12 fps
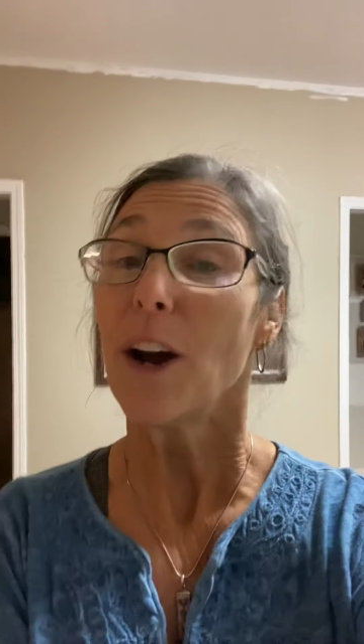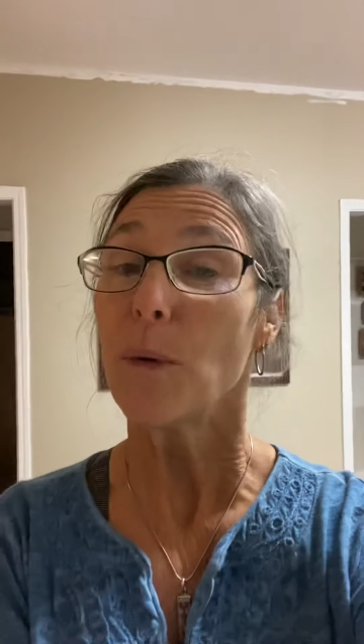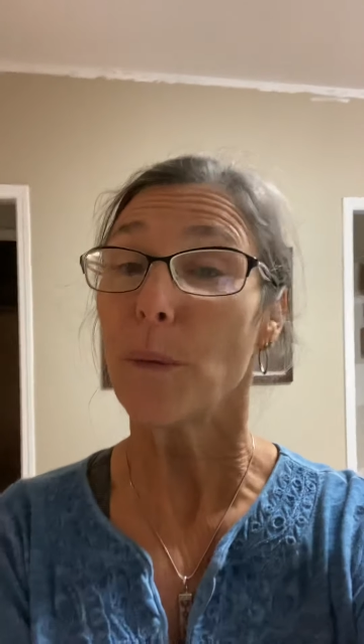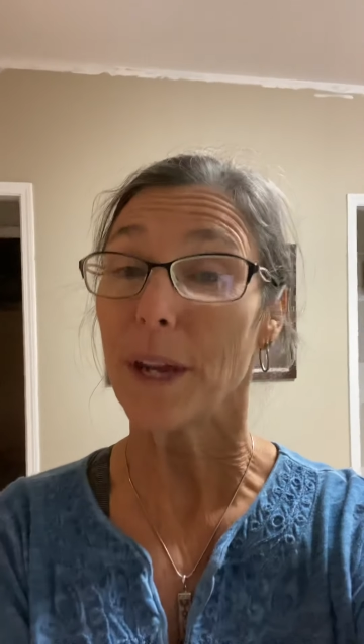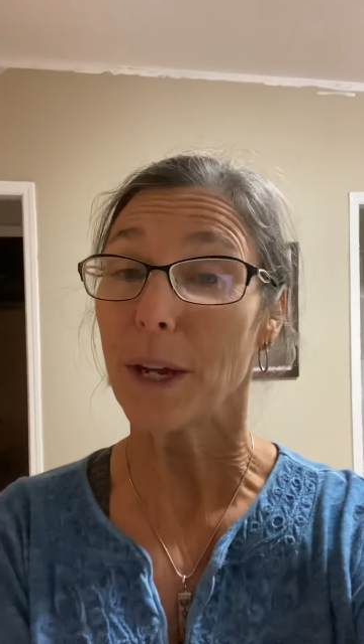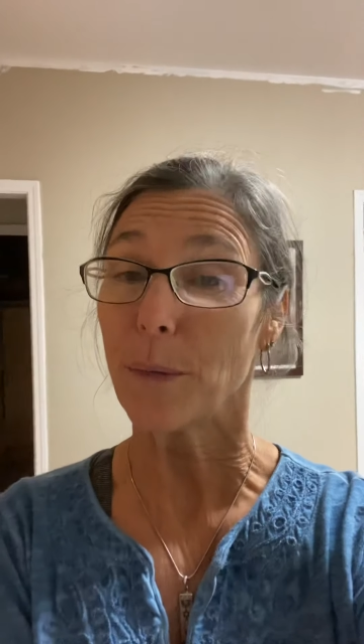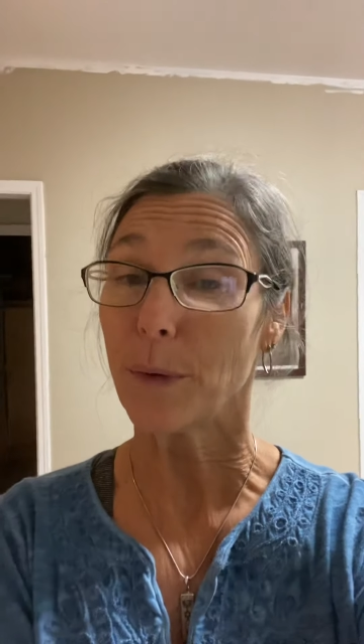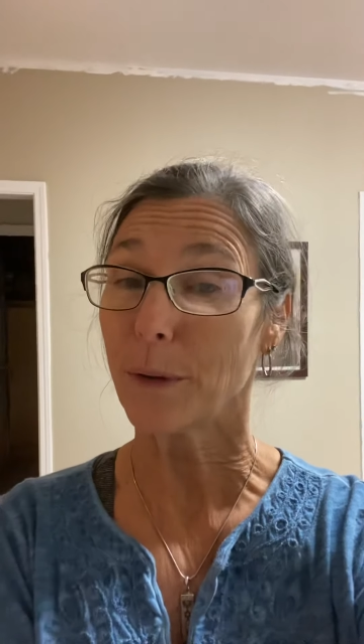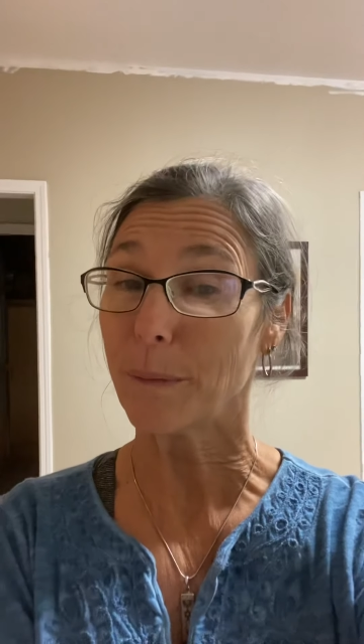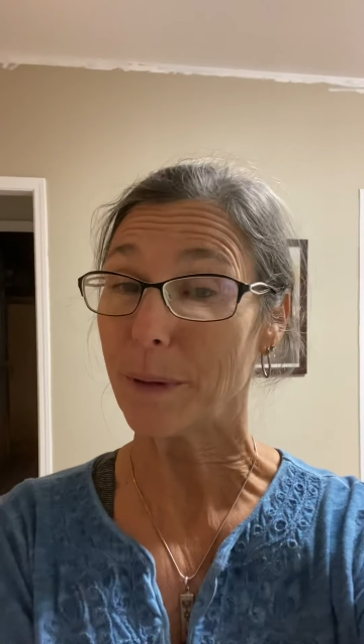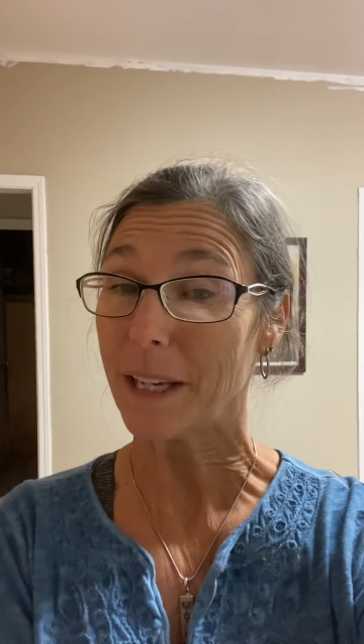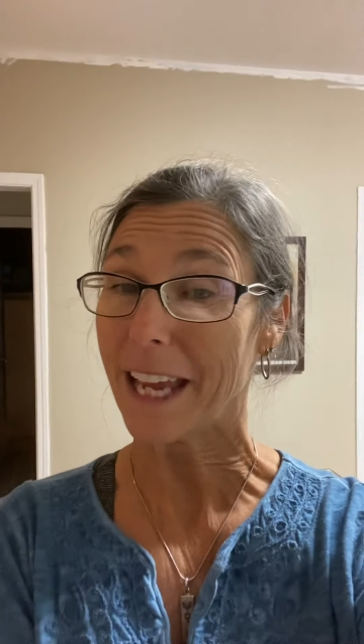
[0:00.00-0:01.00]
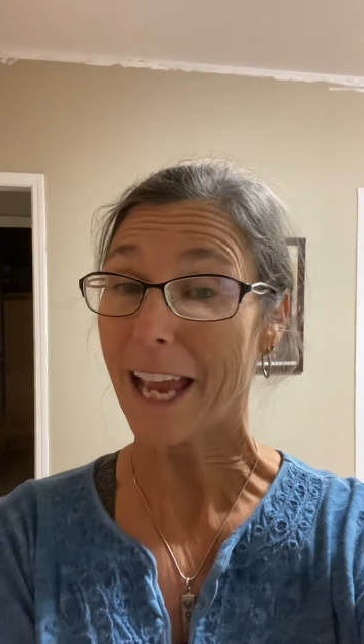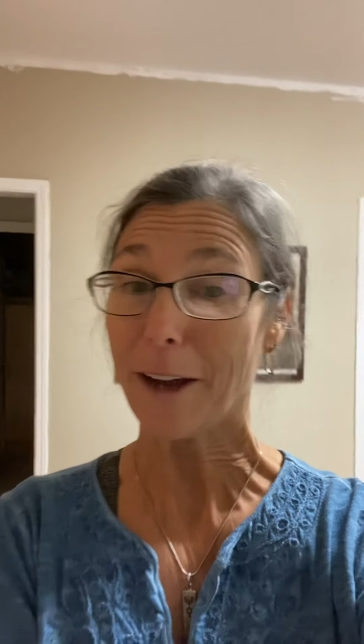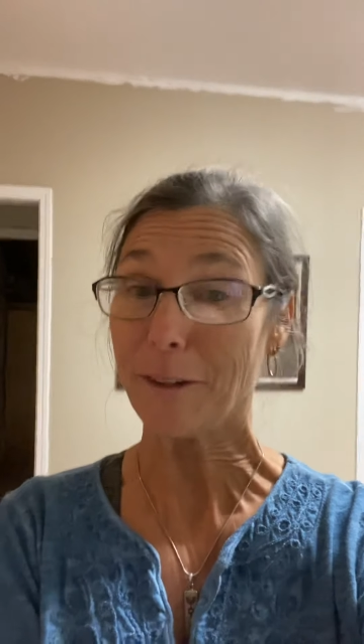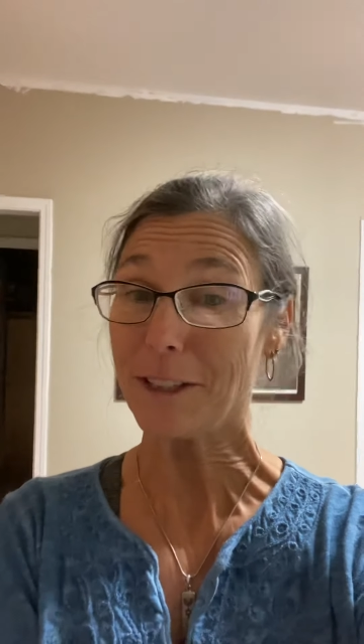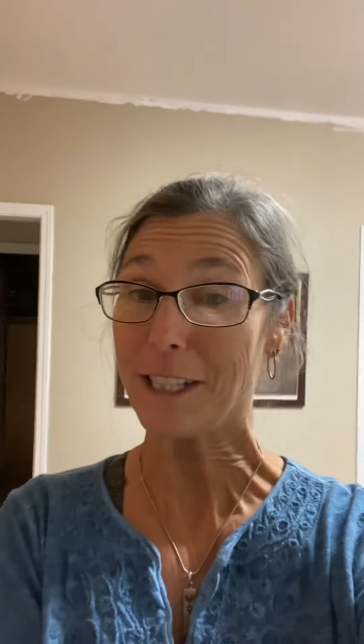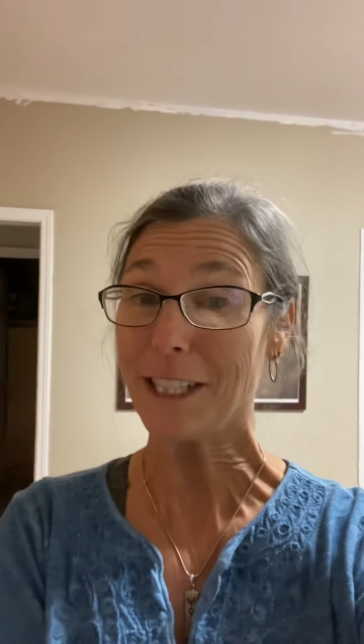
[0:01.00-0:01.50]
We will be
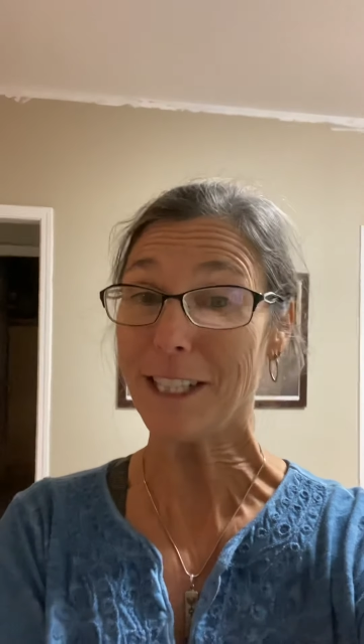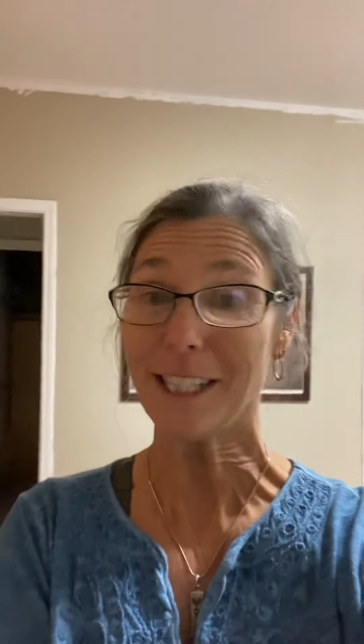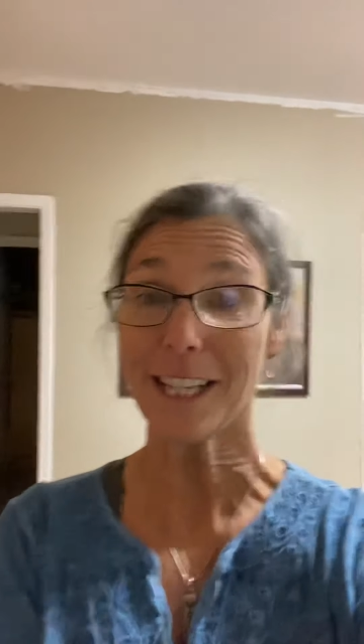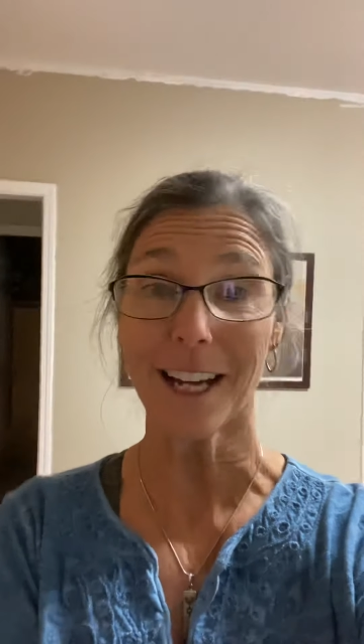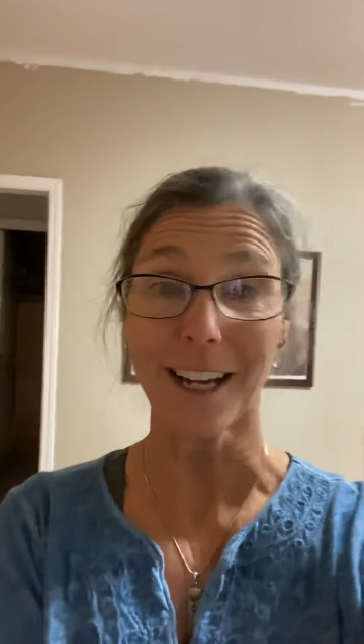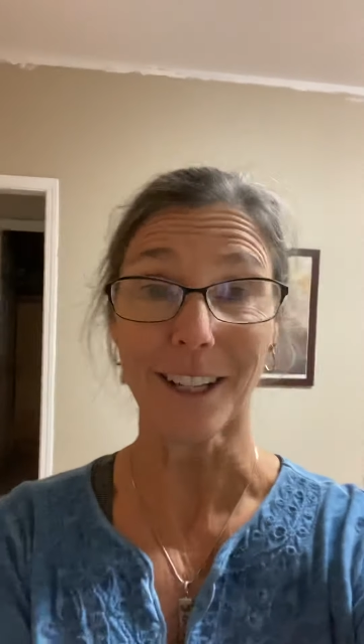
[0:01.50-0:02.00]
counting down.